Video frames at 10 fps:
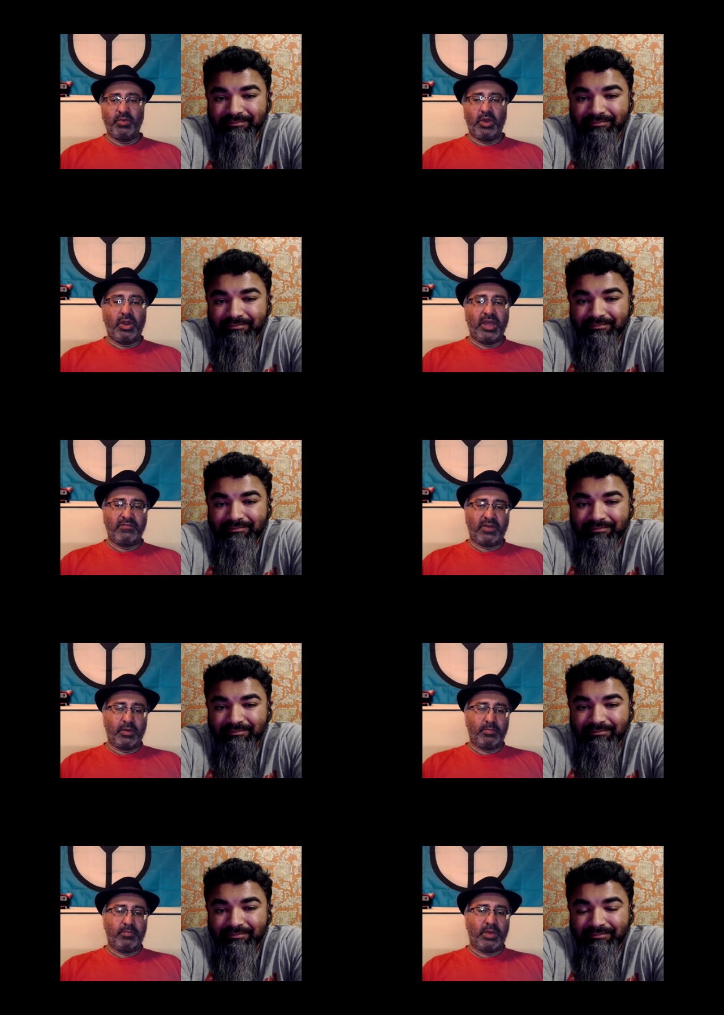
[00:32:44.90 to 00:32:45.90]
Speaker 1: I mean, we all
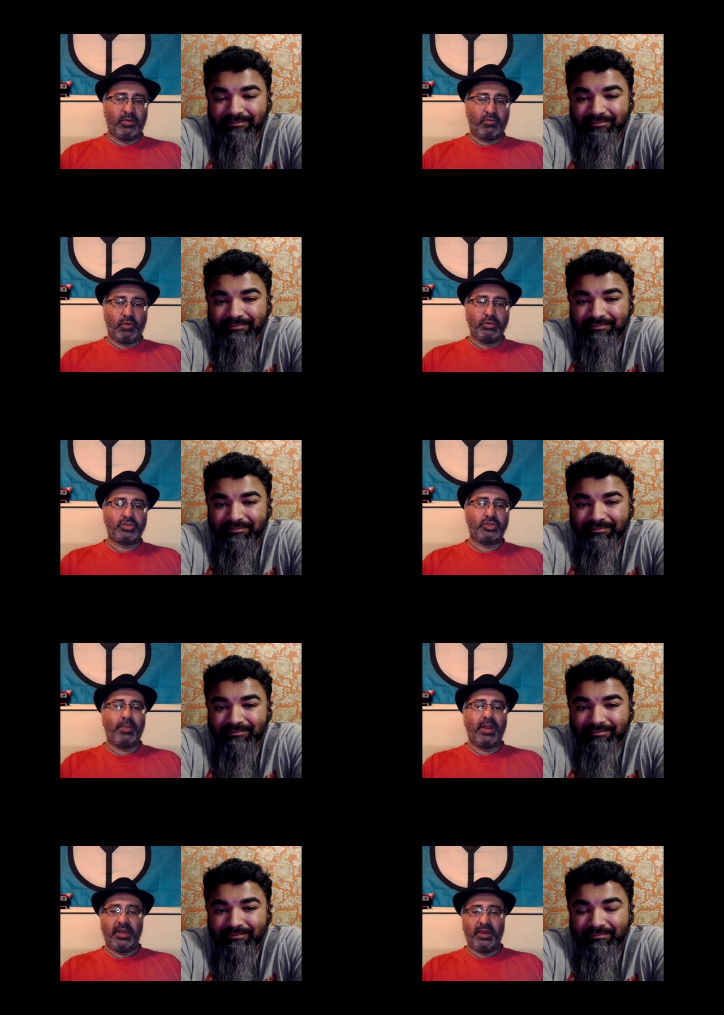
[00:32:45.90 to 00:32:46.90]
have our, our
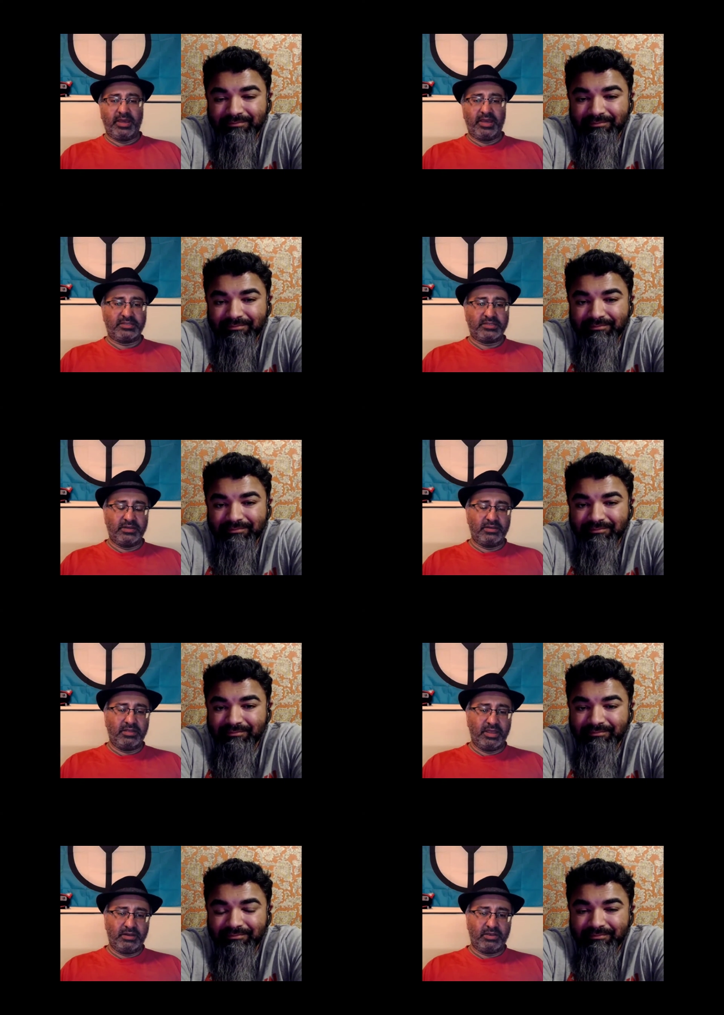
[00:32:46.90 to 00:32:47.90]
roles to play, I guess,
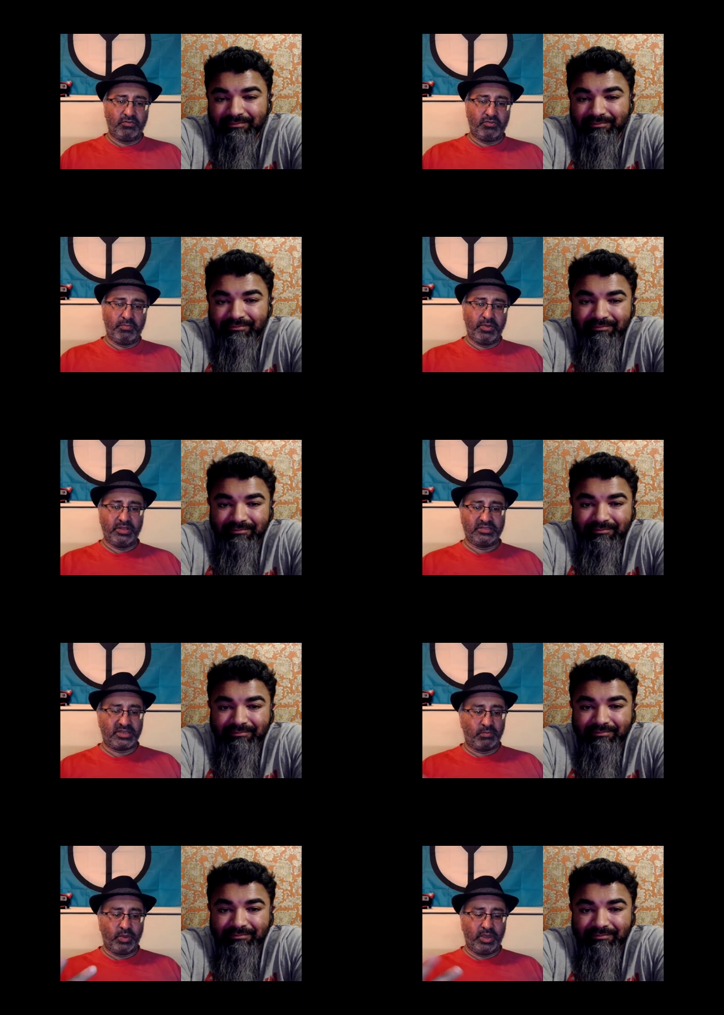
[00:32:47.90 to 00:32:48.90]
and, and
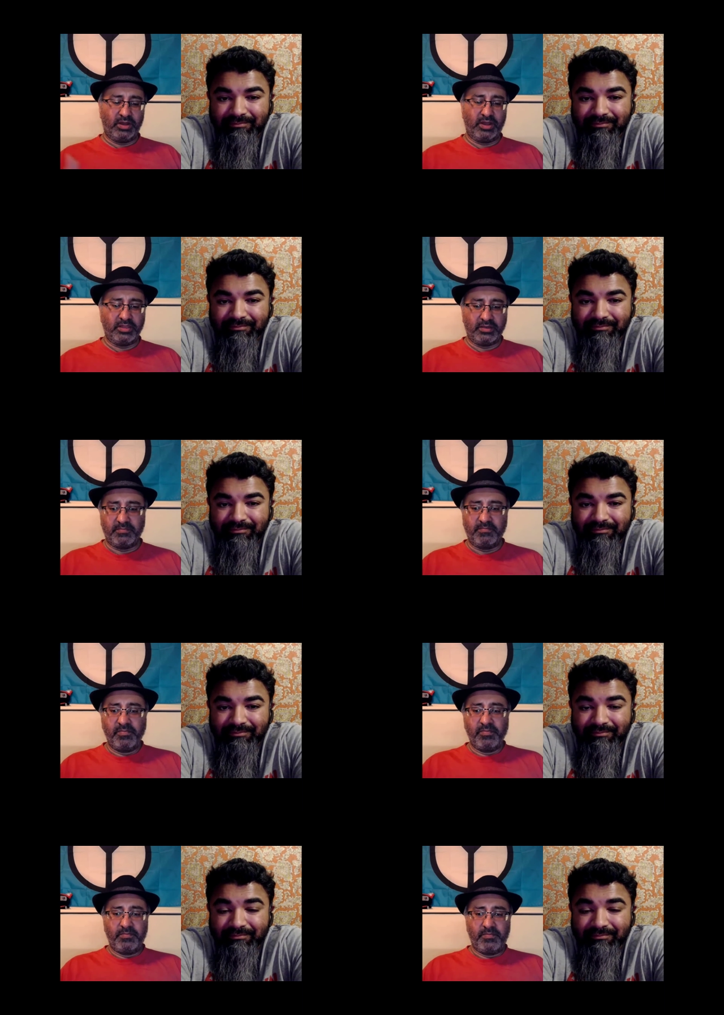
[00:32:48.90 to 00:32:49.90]
contribute in some way or
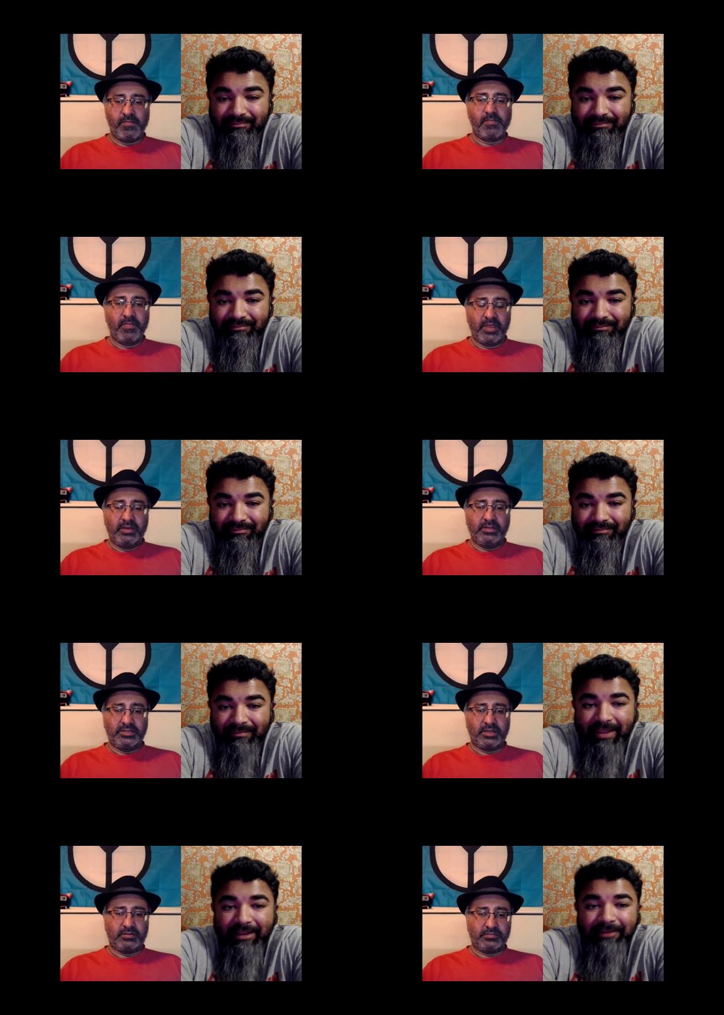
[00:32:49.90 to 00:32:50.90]
another.
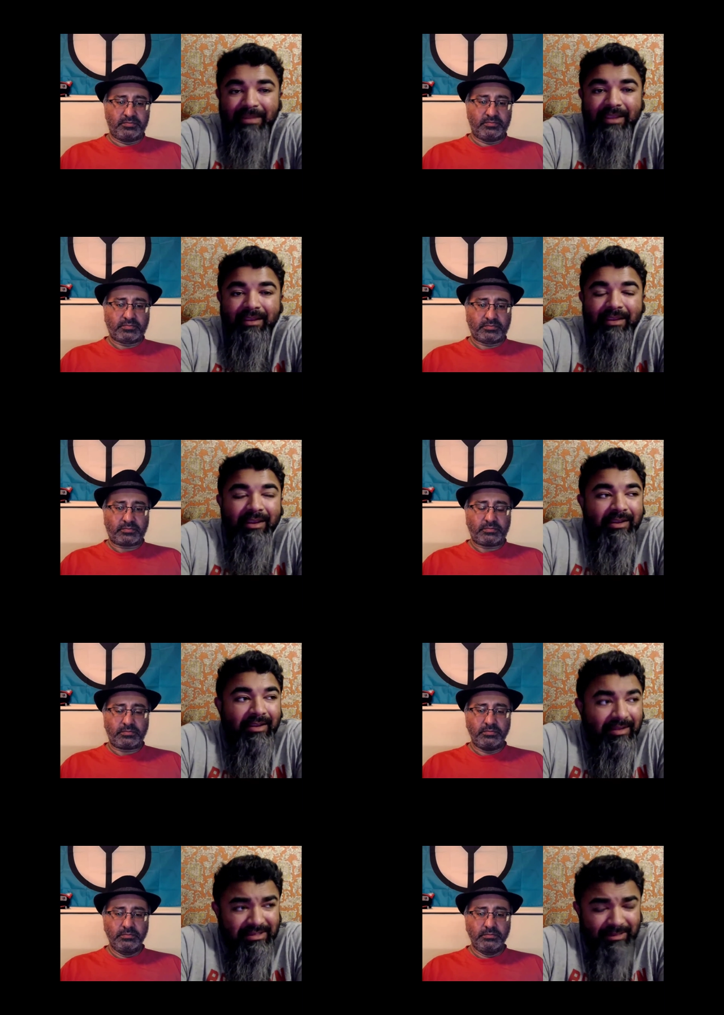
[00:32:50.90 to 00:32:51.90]
Speaker 2: So. Yeah.
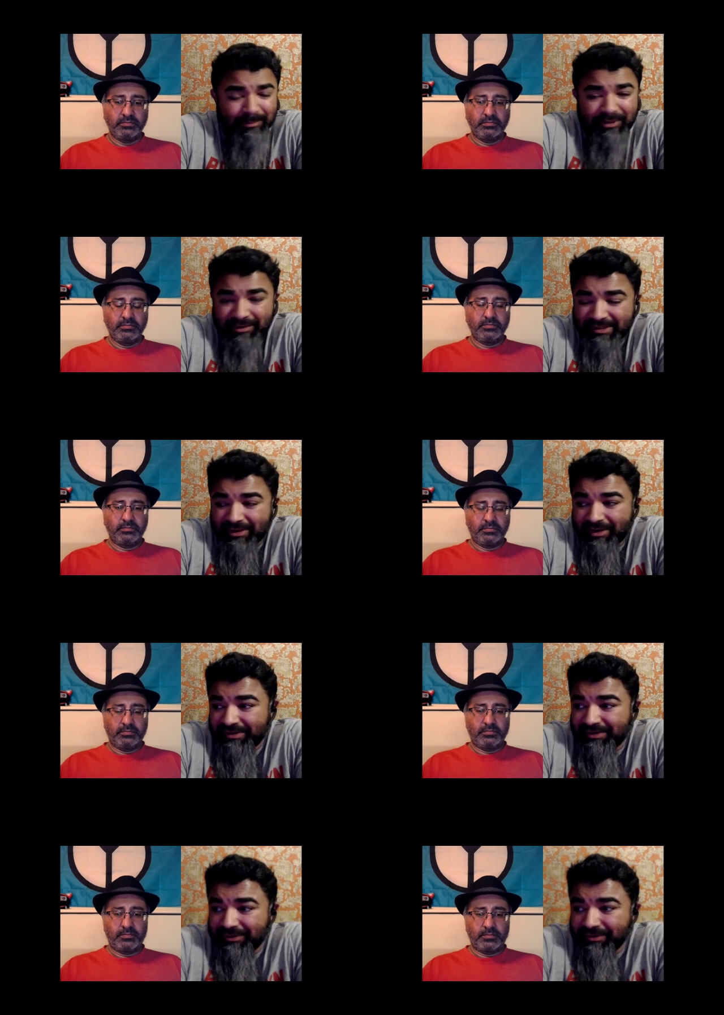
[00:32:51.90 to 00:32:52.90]
Someone I was
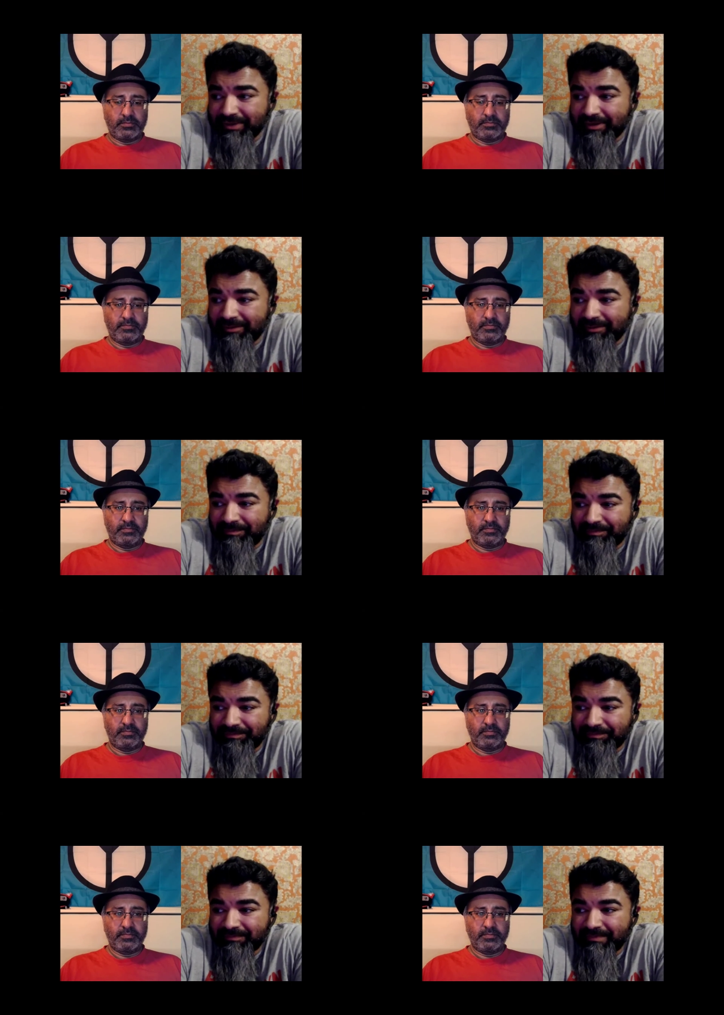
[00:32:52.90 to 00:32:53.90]
talking to,
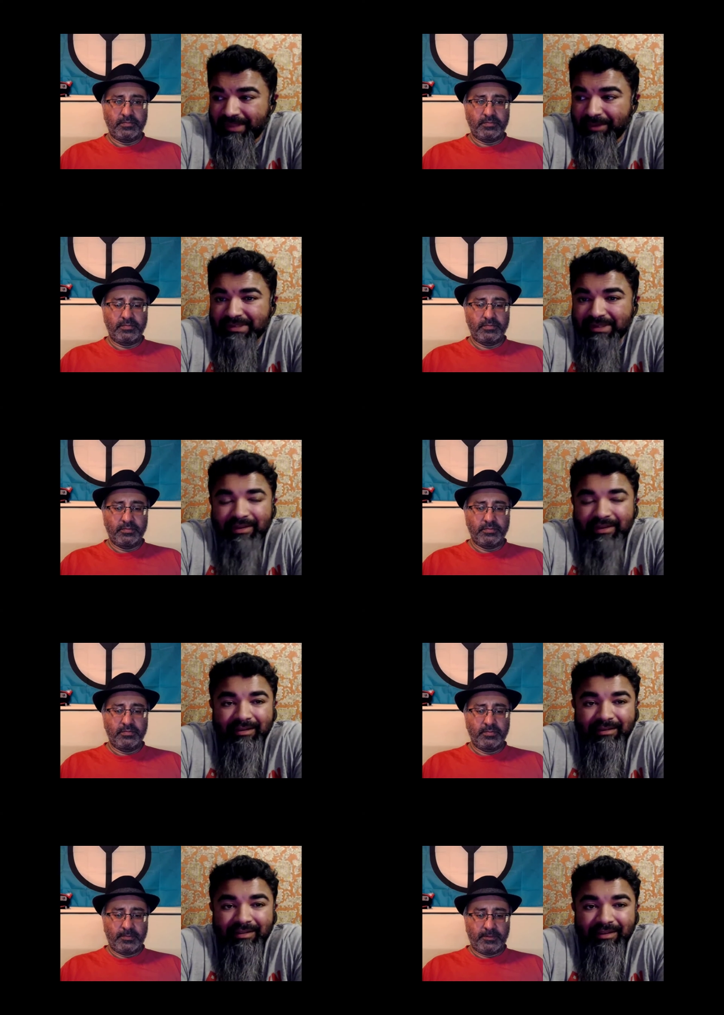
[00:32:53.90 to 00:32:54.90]
um, he was
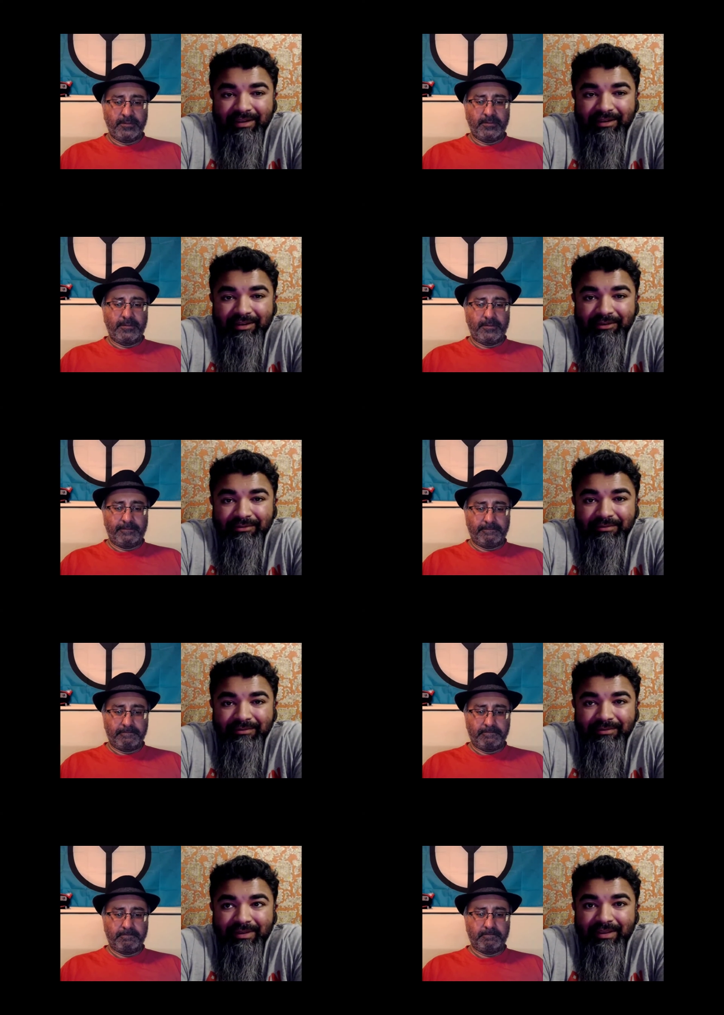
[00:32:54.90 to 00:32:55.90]
saying like, you
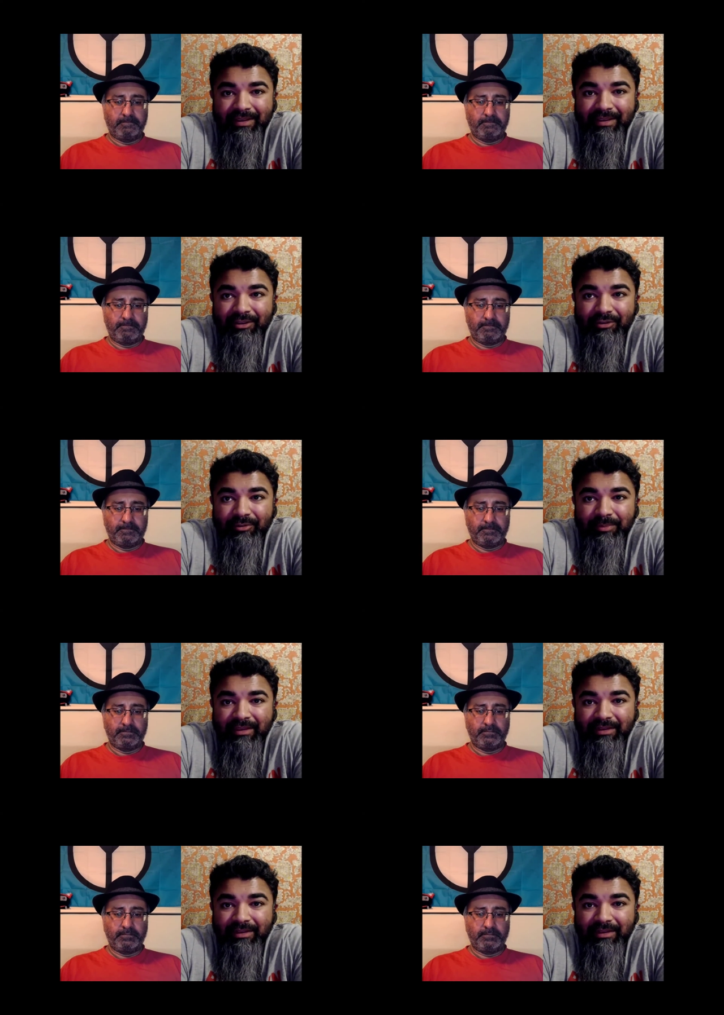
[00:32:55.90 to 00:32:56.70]
know, it'll